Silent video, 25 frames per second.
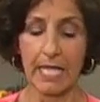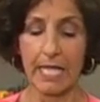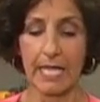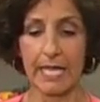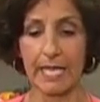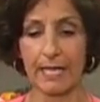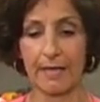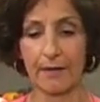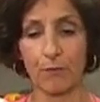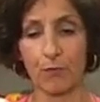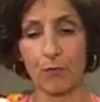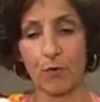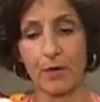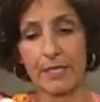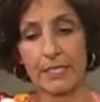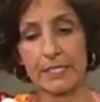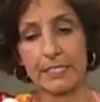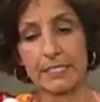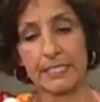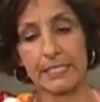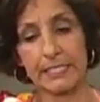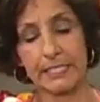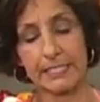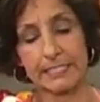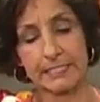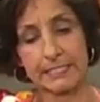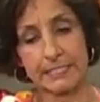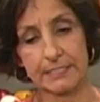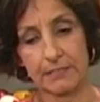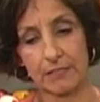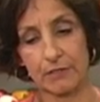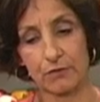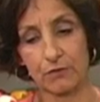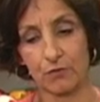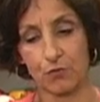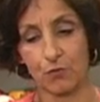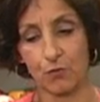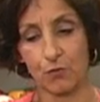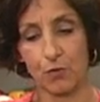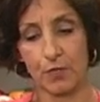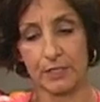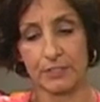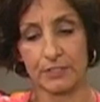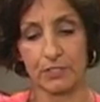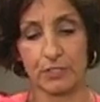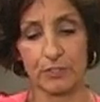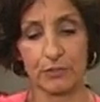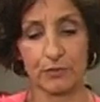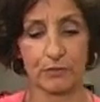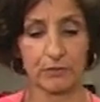And what it is, you
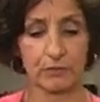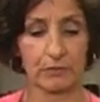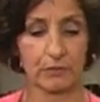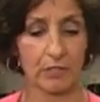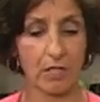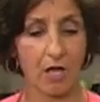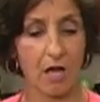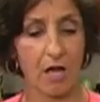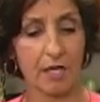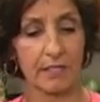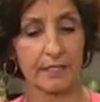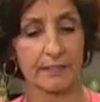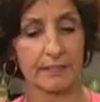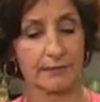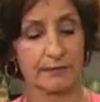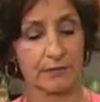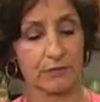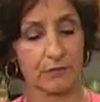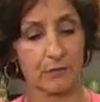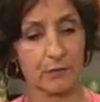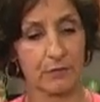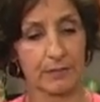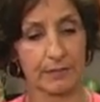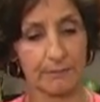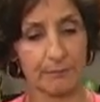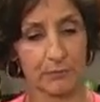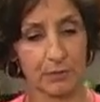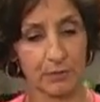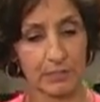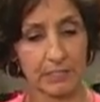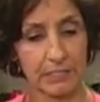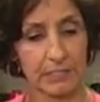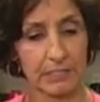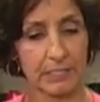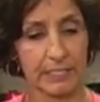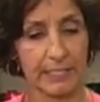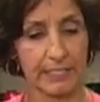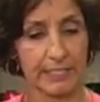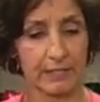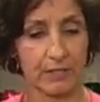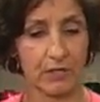want to lock it, you want to put the lid